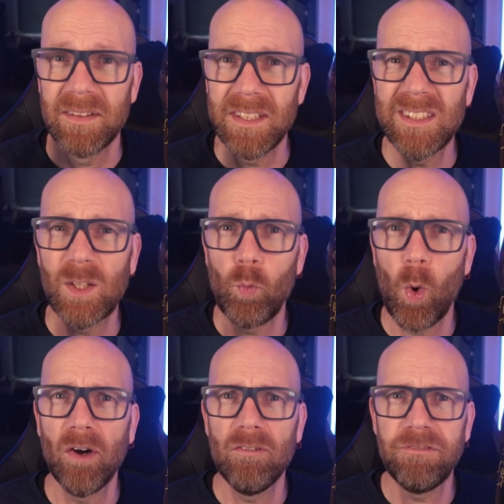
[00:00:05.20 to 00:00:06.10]
This is the
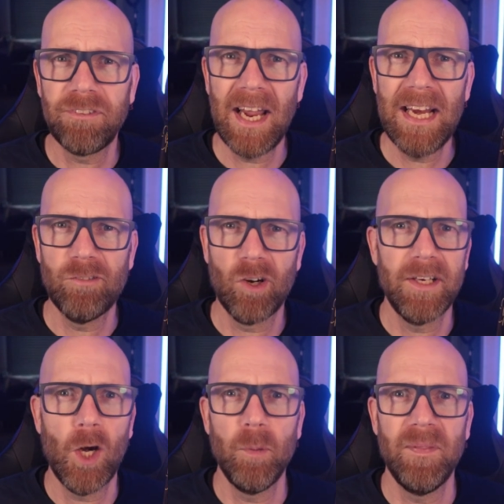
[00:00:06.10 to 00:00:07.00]
one flavour
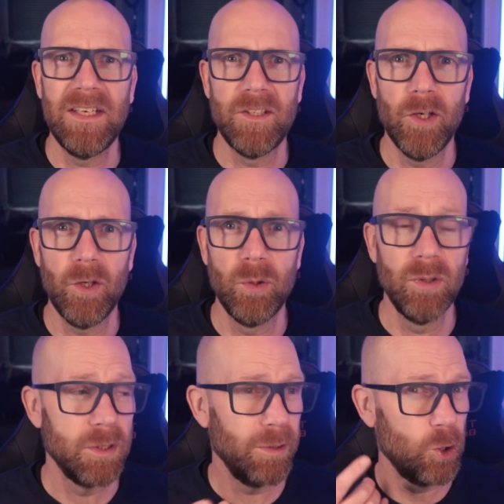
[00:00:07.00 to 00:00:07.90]
I'd hope they'd do,
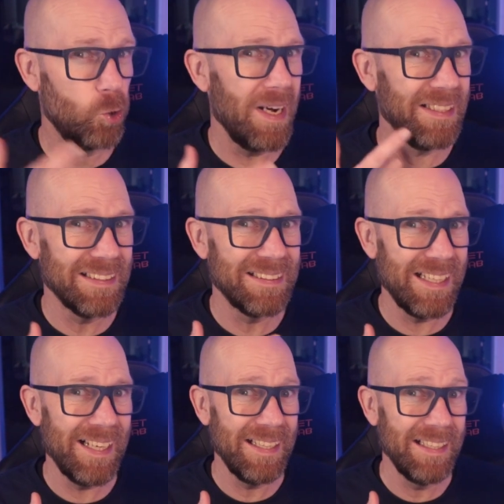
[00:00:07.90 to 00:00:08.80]
so it's great to
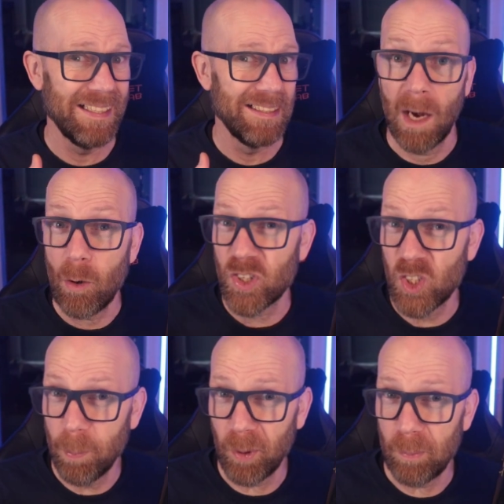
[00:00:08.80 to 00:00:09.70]
see. I was
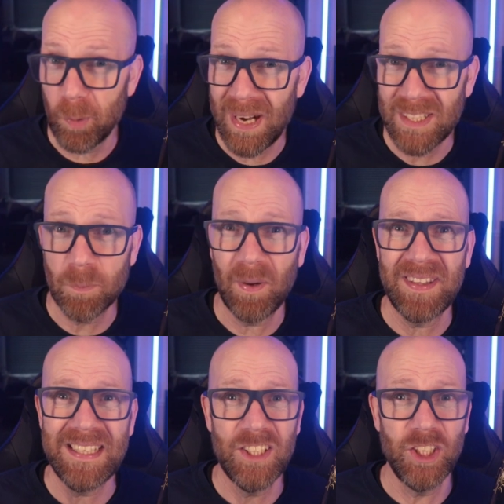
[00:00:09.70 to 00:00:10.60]
super impressed by
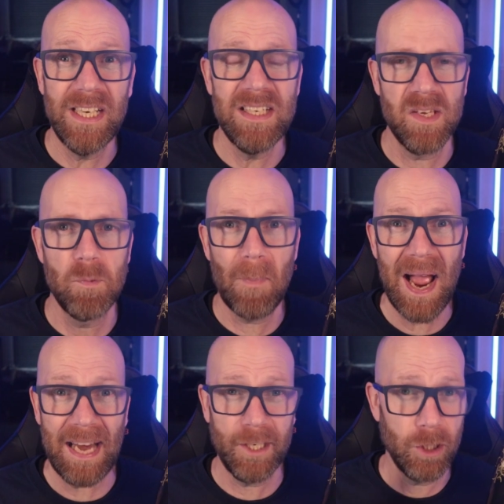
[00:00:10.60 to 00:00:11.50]
the cheese and
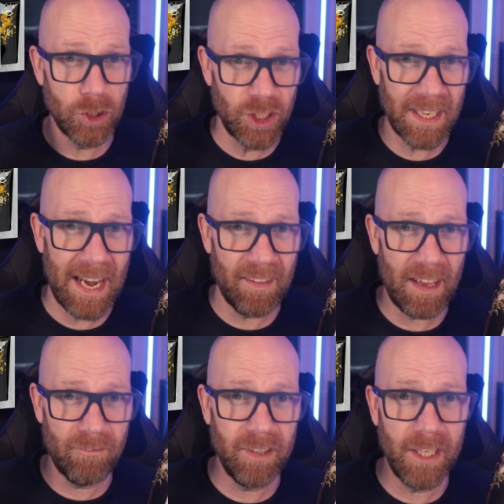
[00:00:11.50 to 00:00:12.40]
mac. You can check out
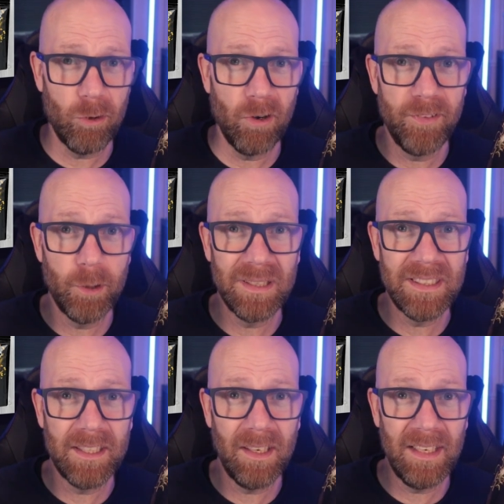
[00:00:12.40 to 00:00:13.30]
that video review I
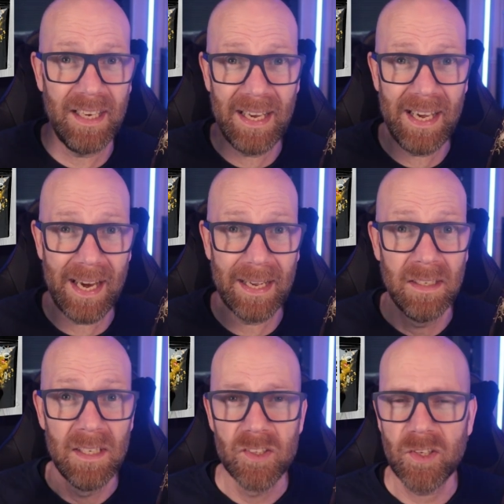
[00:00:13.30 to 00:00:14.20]
did earlier here.
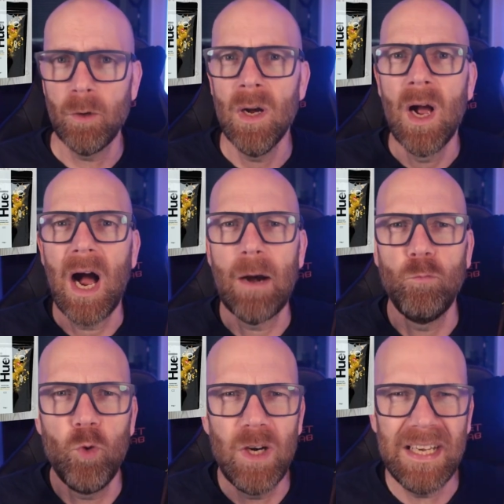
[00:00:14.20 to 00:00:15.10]
So
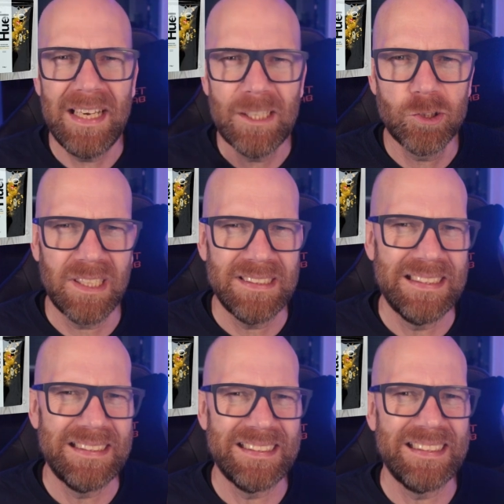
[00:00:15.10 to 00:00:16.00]
I'm really
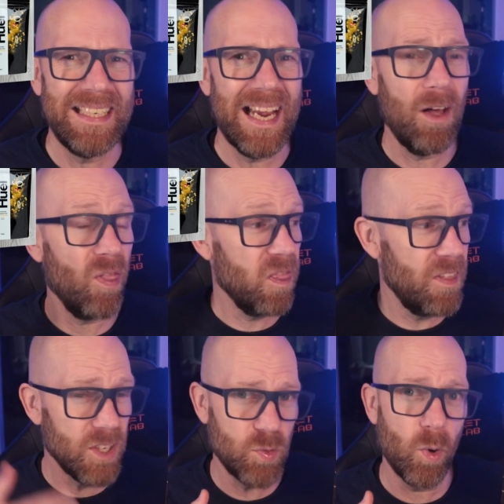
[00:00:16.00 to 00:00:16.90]
interested to see how
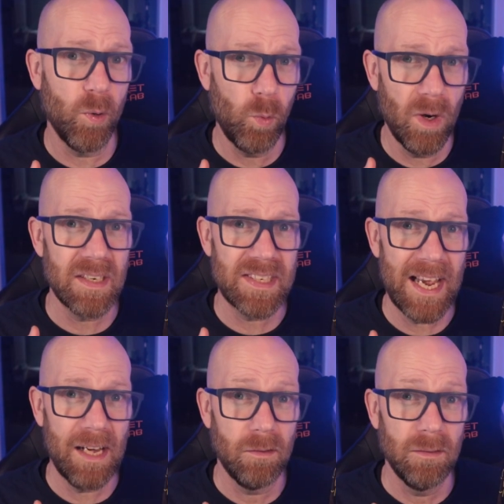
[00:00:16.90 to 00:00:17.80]
this one works
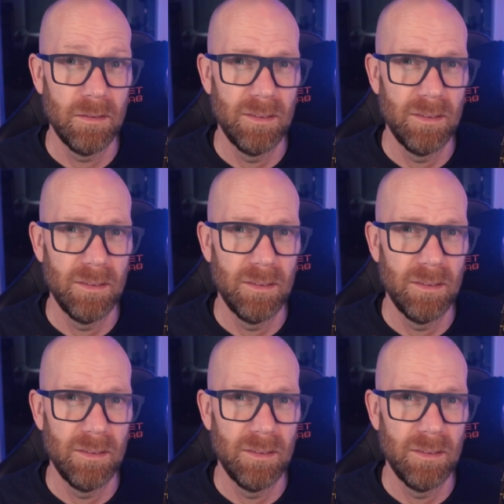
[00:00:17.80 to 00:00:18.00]
out.